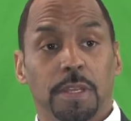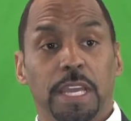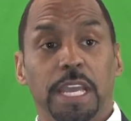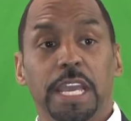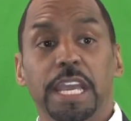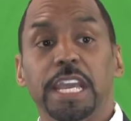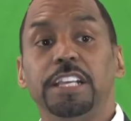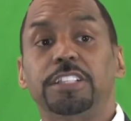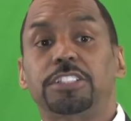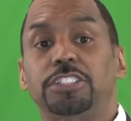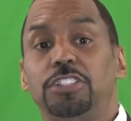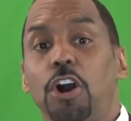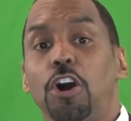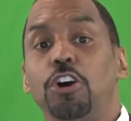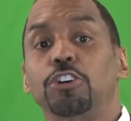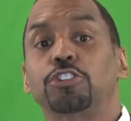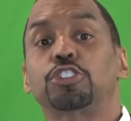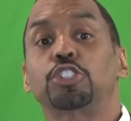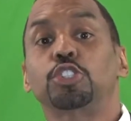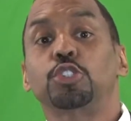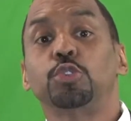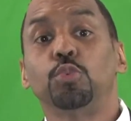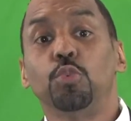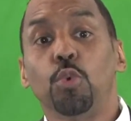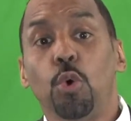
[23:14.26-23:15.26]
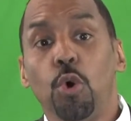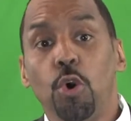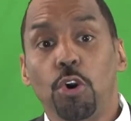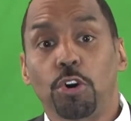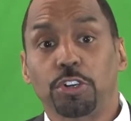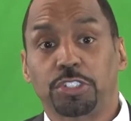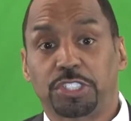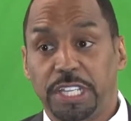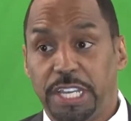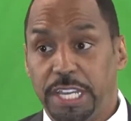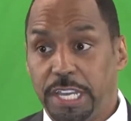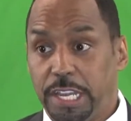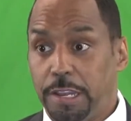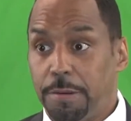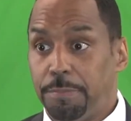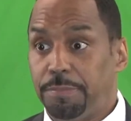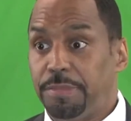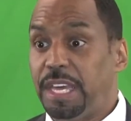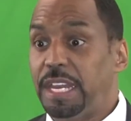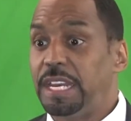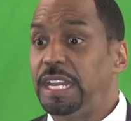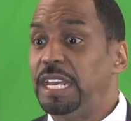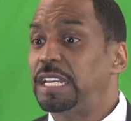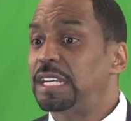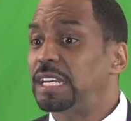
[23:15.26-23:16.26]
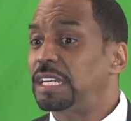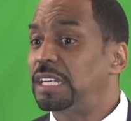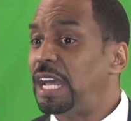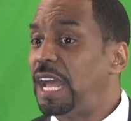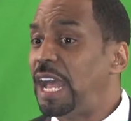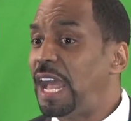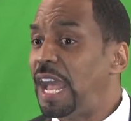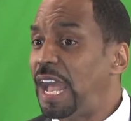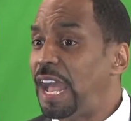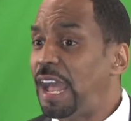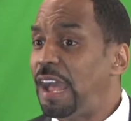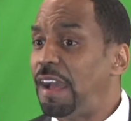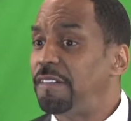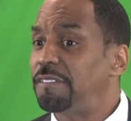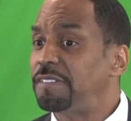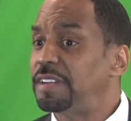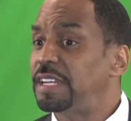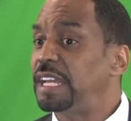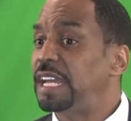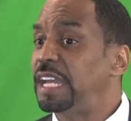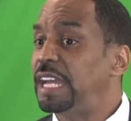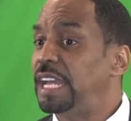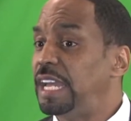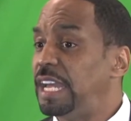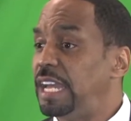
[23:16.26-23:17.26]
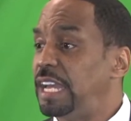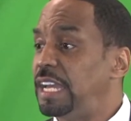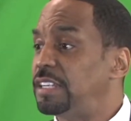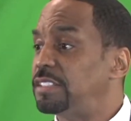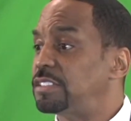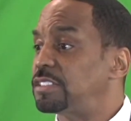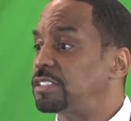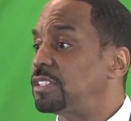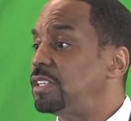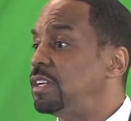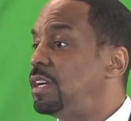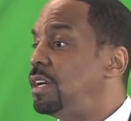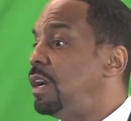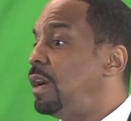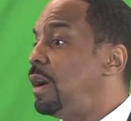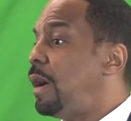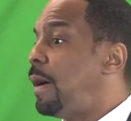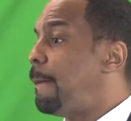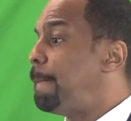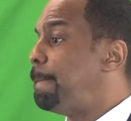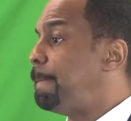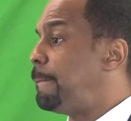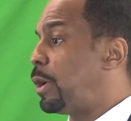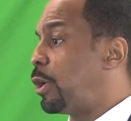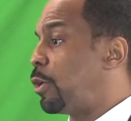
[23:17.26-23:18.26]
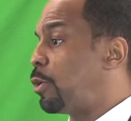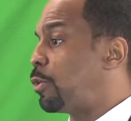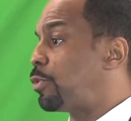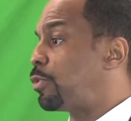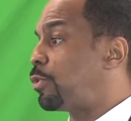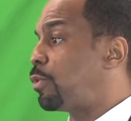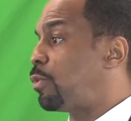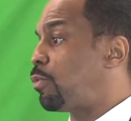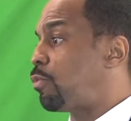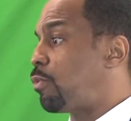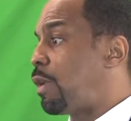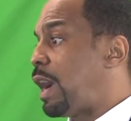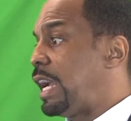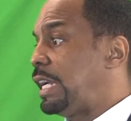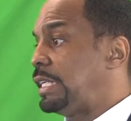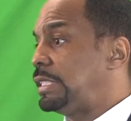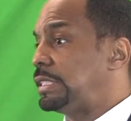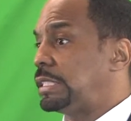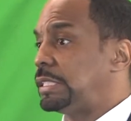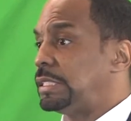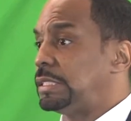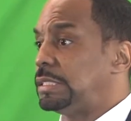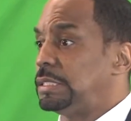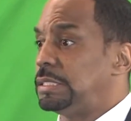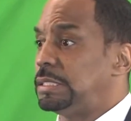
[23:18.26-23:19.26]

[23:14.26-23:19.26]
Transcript: Esau swore to him that he could have his birthright.